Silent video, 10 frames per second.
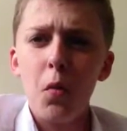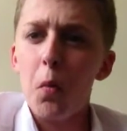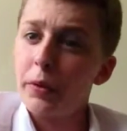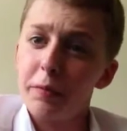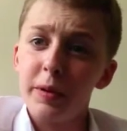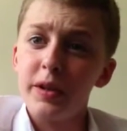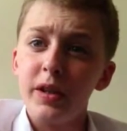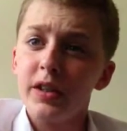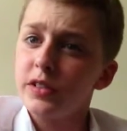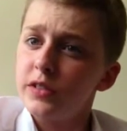we've been
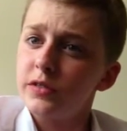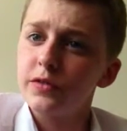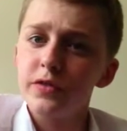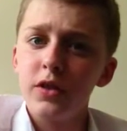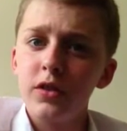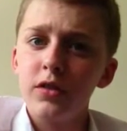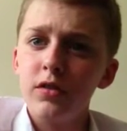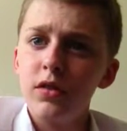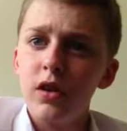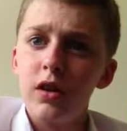inactive on
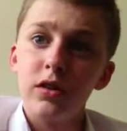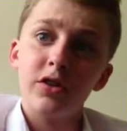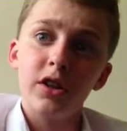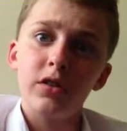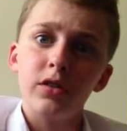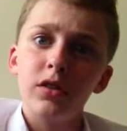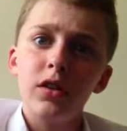our channel.